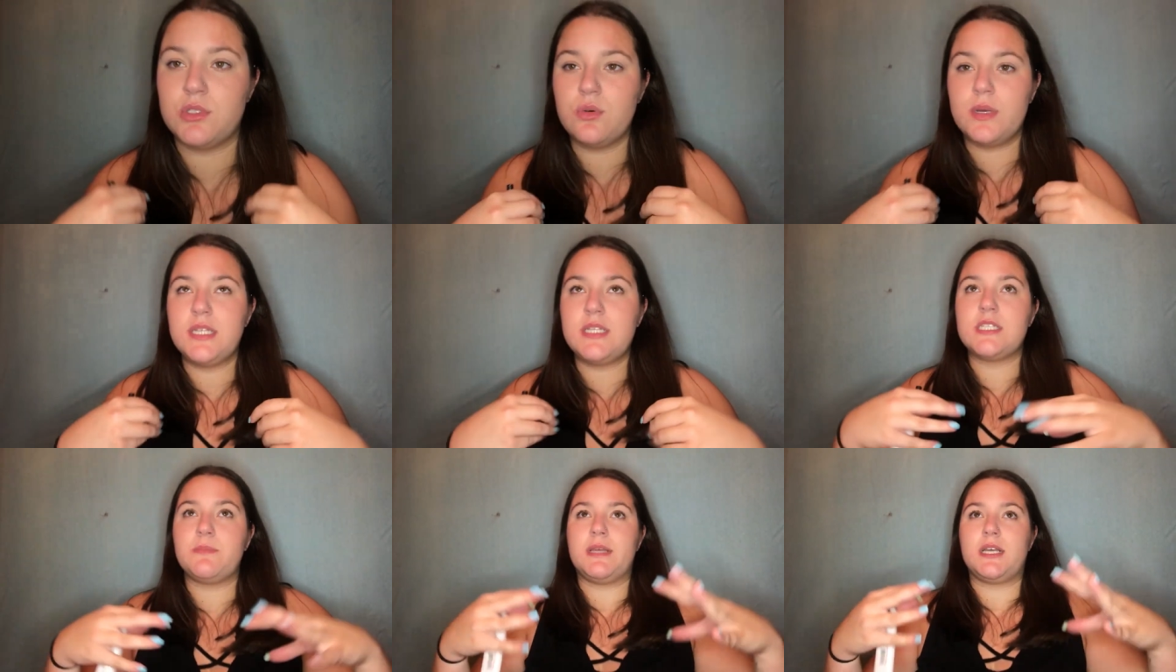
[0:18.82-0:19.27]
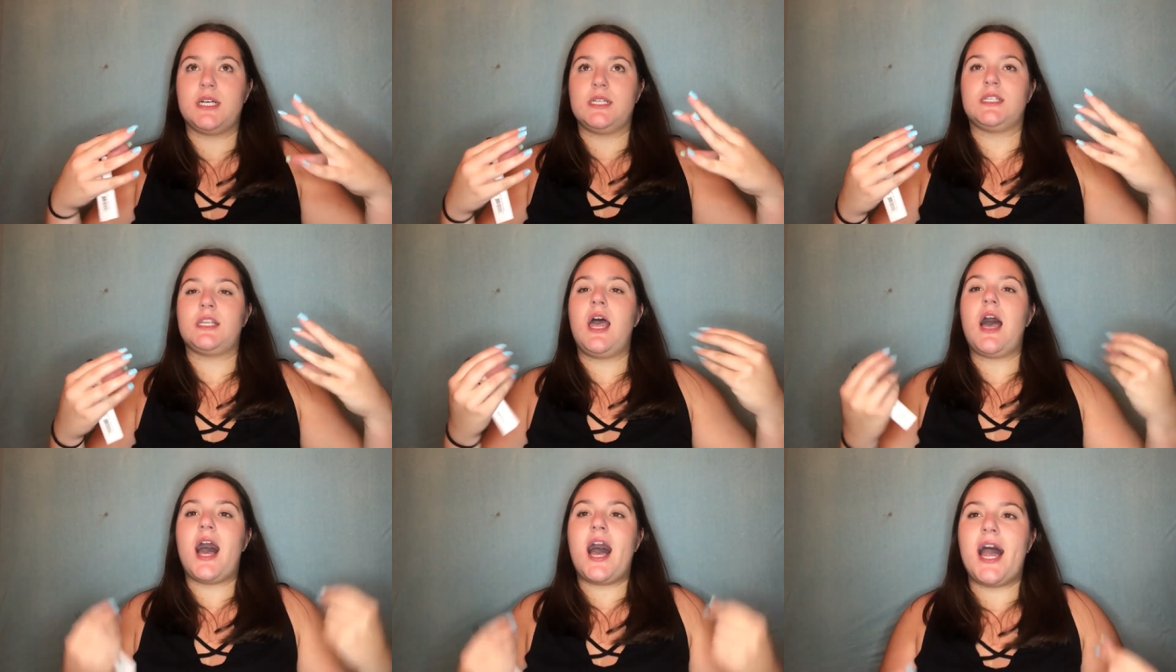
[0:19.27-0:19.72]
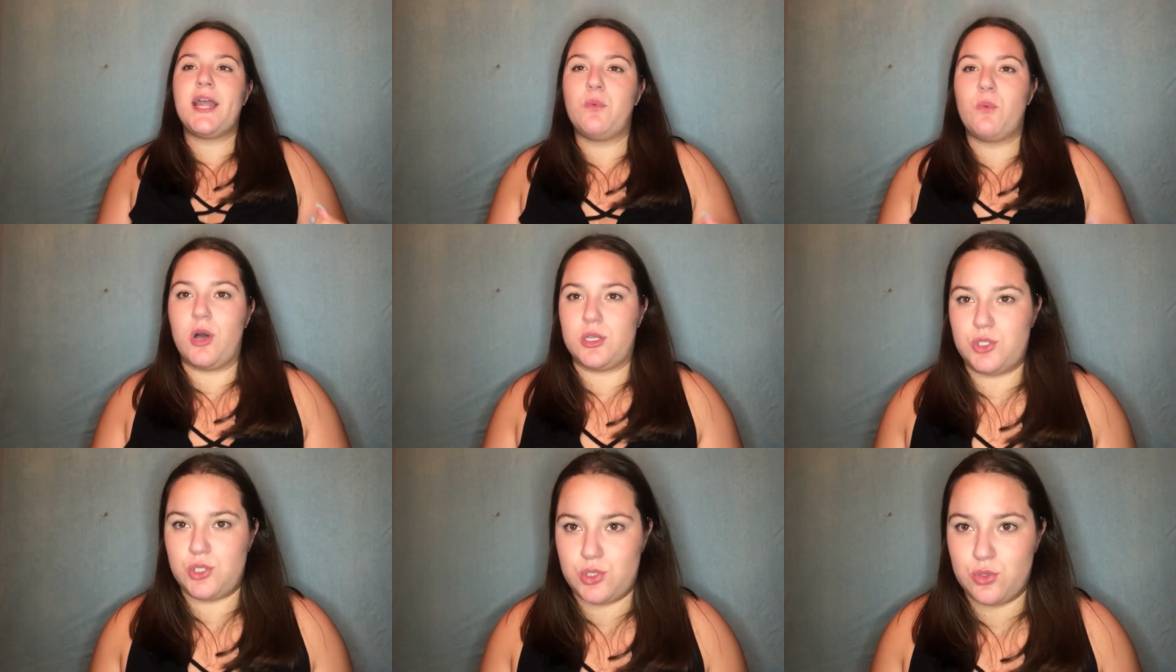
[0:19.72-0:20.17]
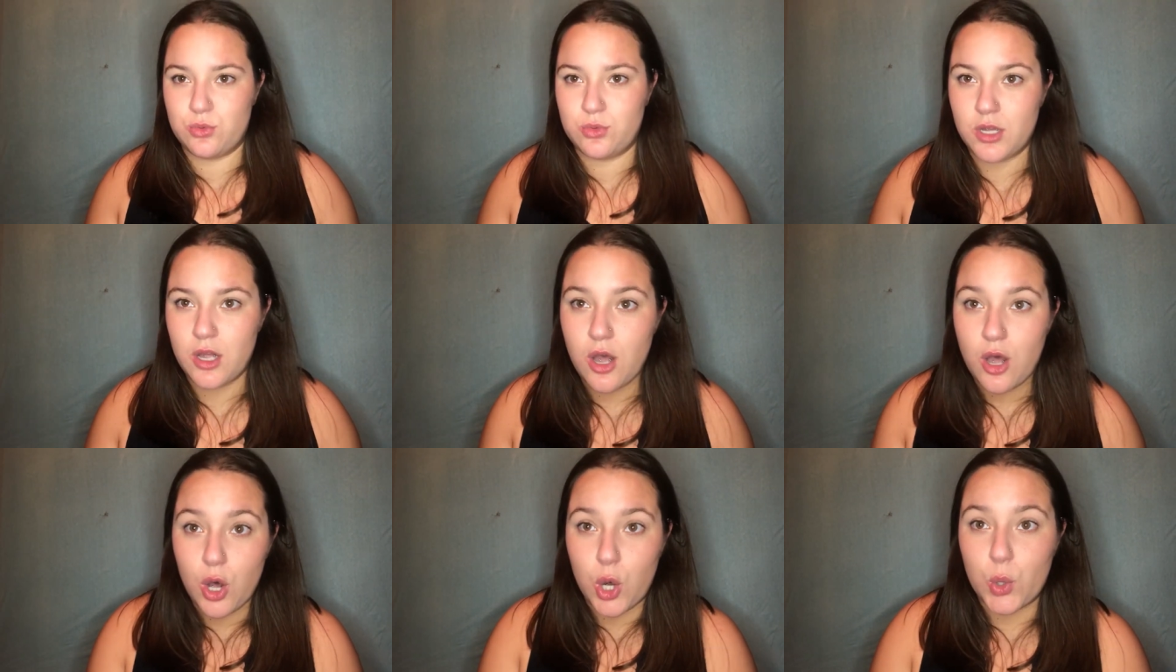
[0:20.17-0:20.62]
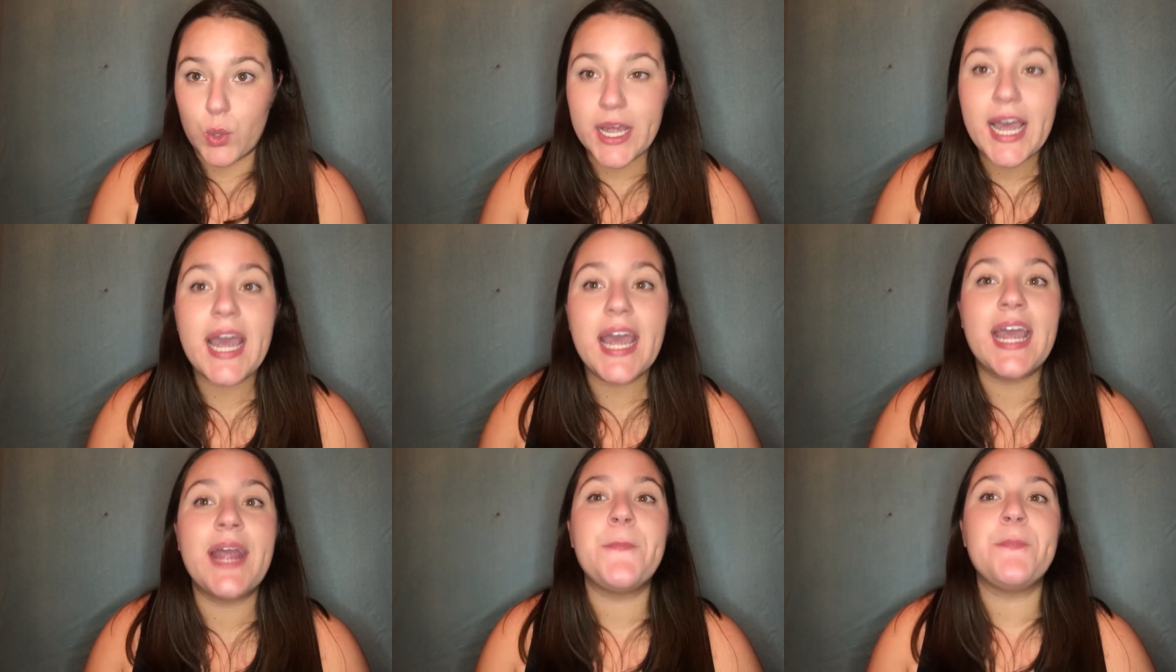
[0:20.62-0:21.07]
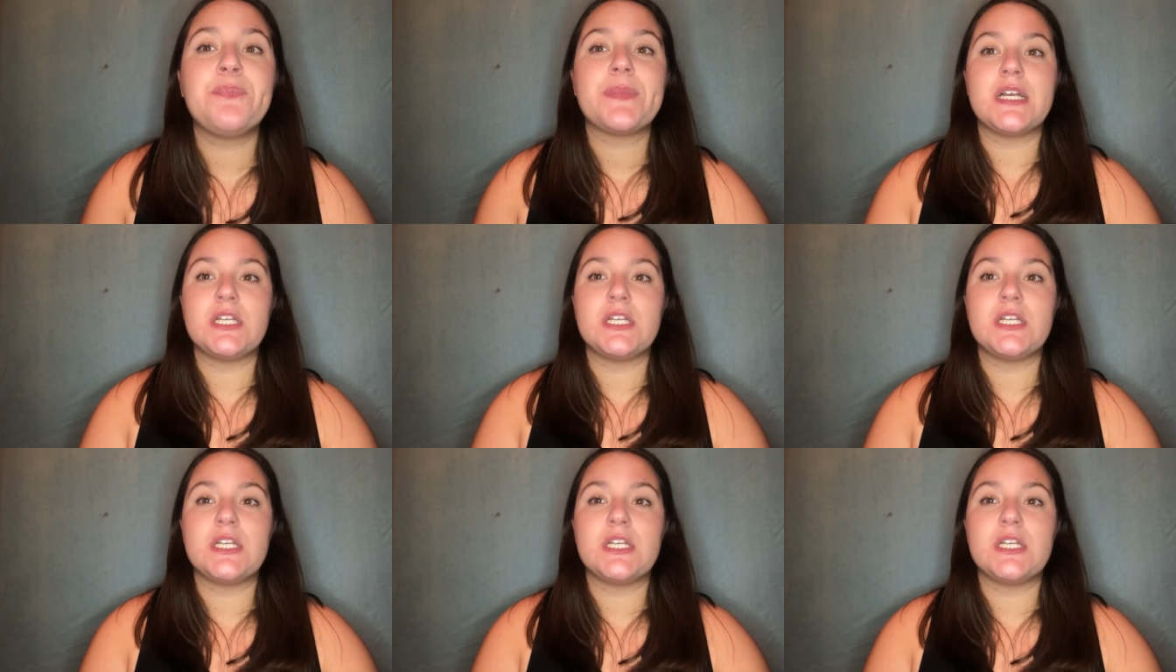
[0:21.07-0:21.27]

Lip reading: I'm doing this because I want to, okay?